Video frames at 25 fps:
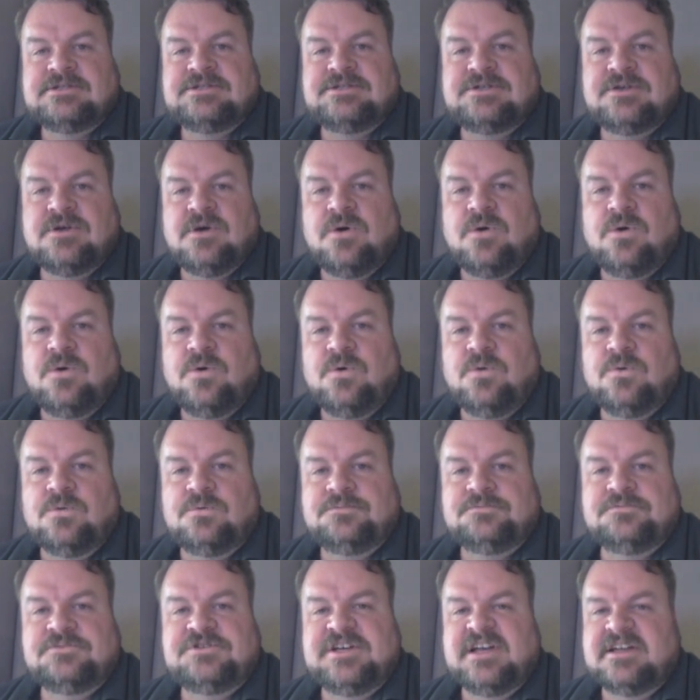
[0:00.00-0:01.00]

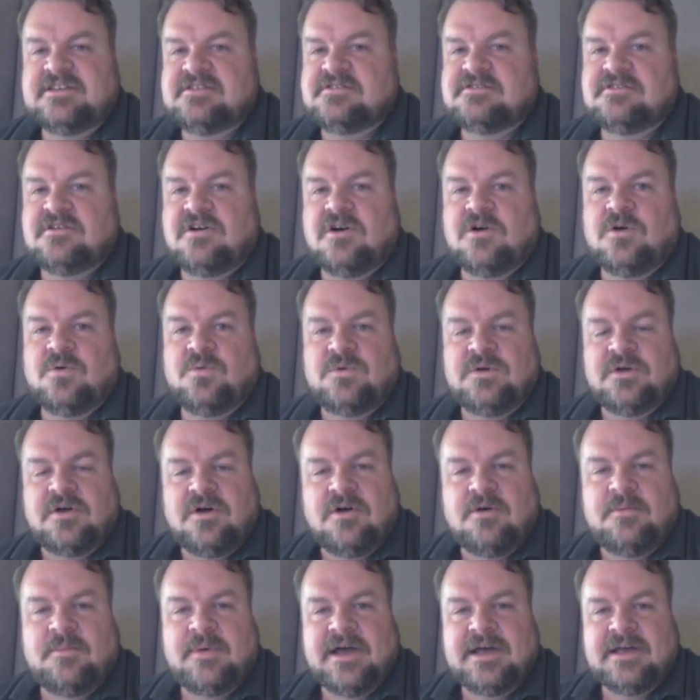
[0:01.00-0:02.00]
so chances are we
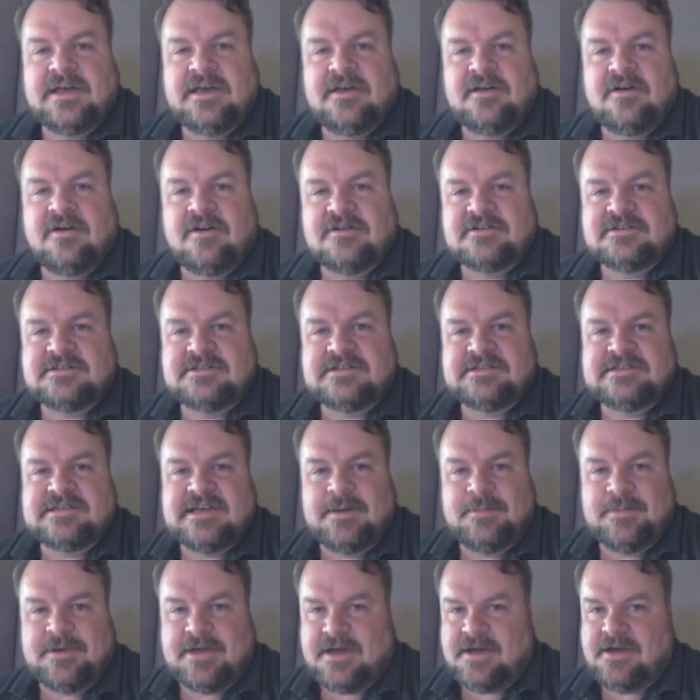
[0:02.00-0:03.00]
all might get ours at the
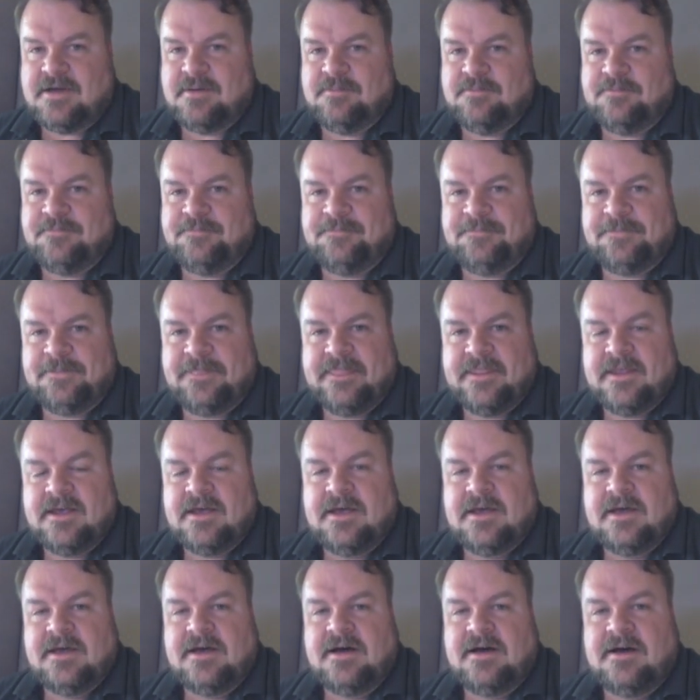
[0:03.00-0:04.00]
same time.
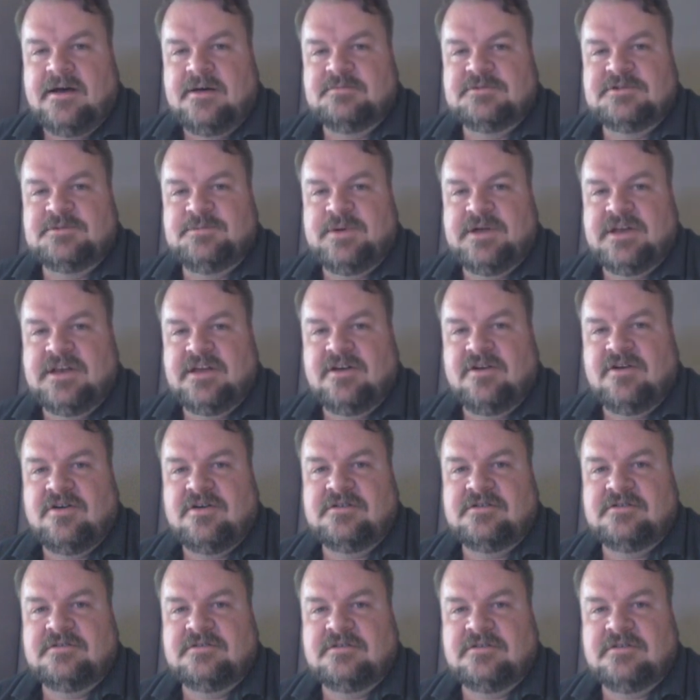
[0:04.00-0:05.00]
Depending
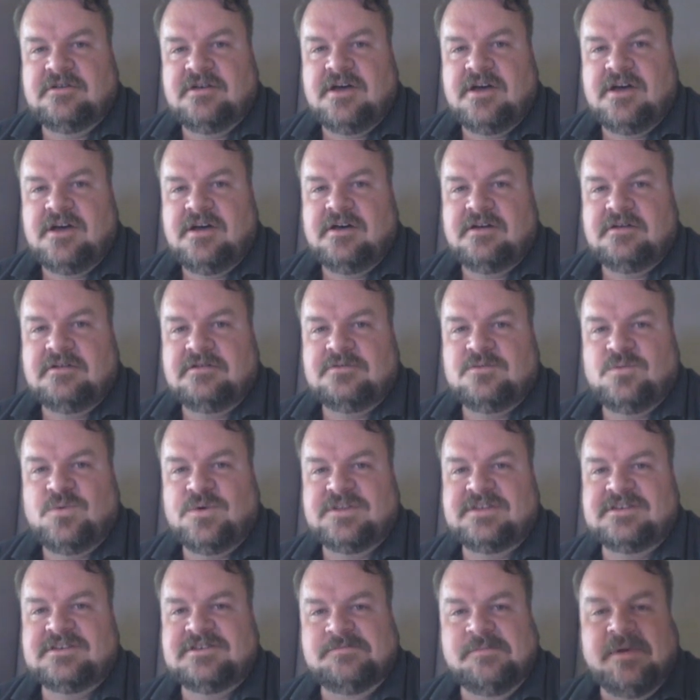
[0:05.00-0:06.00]
on
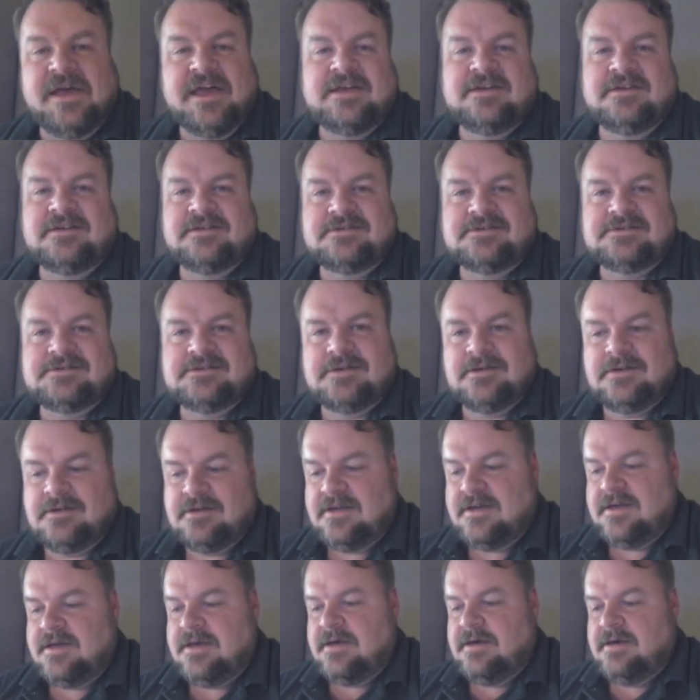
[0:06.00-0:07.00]
what the demand is.
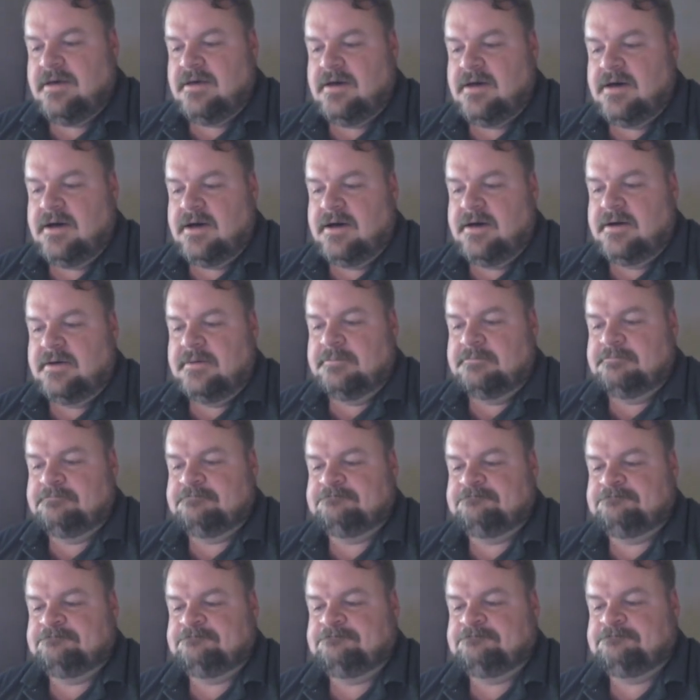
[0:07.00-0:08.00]

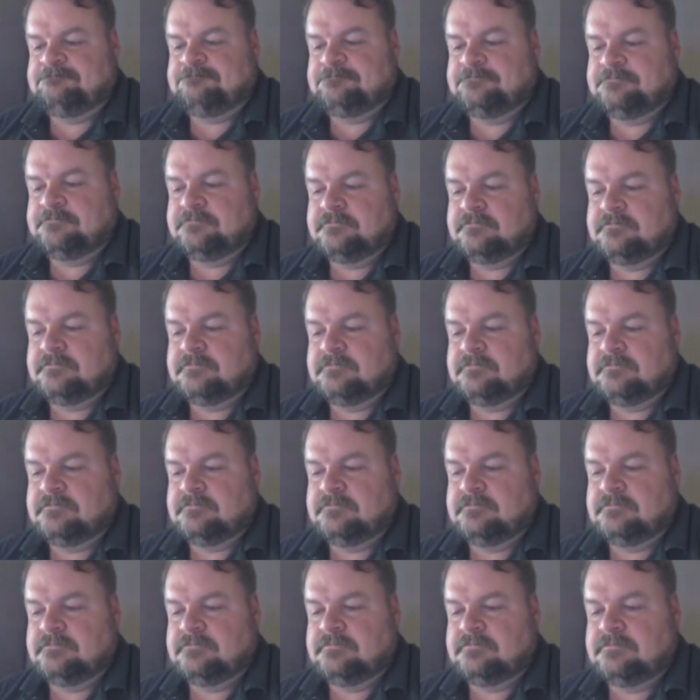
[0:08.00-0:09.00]

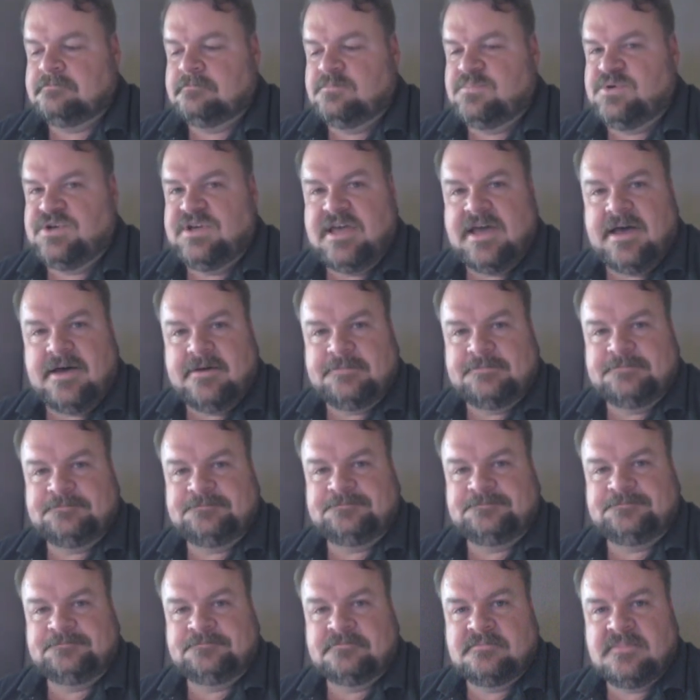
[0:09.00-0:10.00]
But yeah,
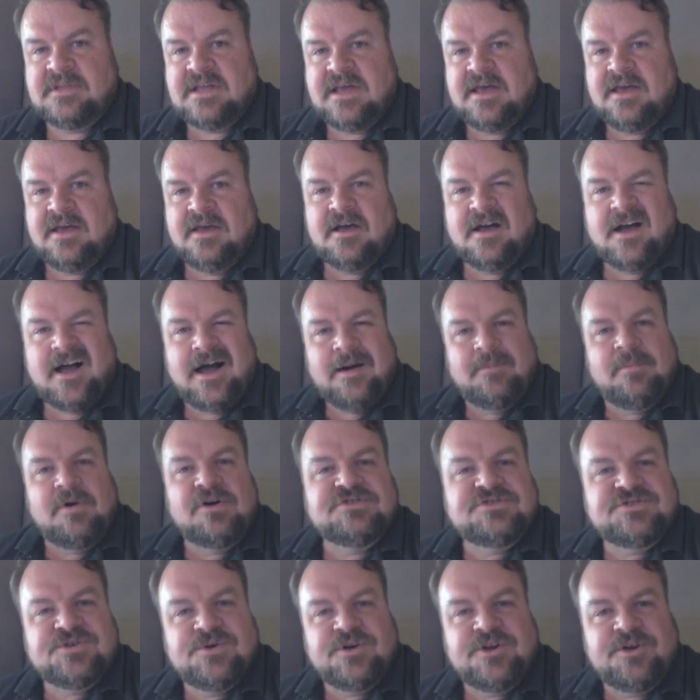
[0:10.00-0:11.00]

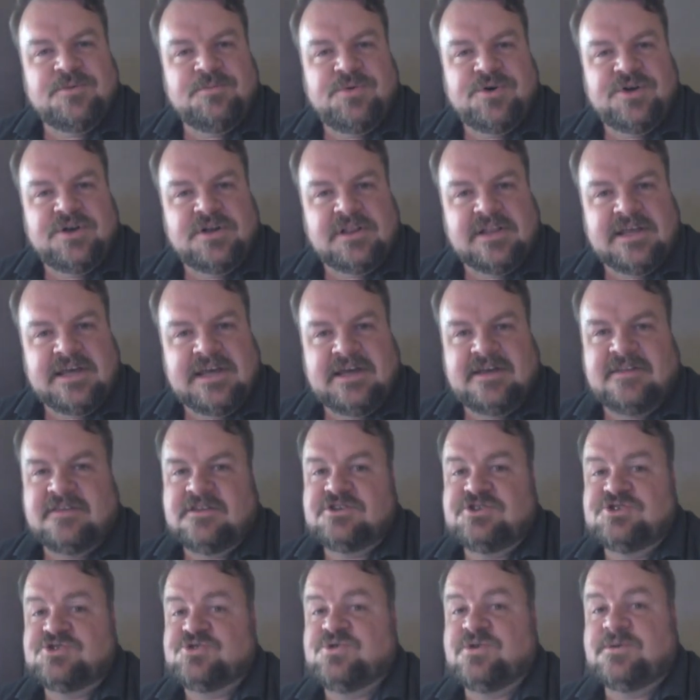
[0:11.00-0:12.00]
I'm also going to put a link
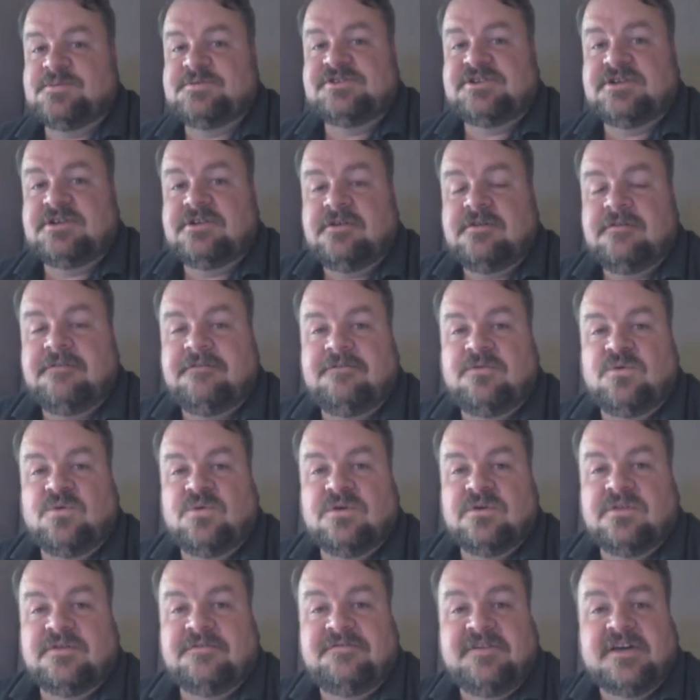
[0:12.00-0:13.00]
in the description
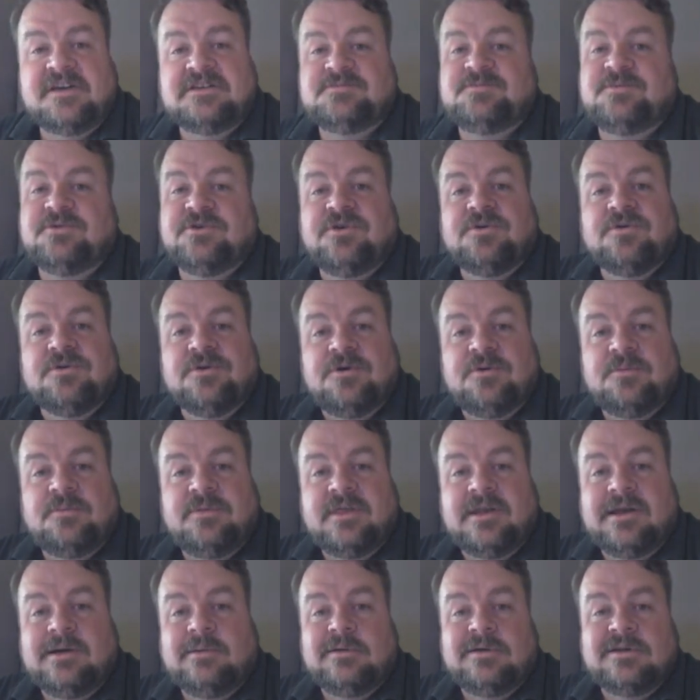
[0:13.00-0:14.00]
for the Facebook
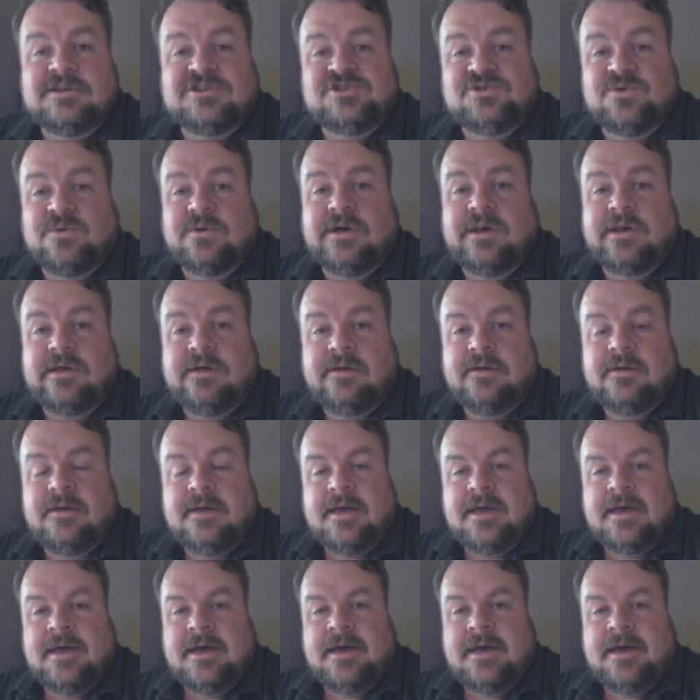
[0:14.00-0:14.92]
group that I'm going to join,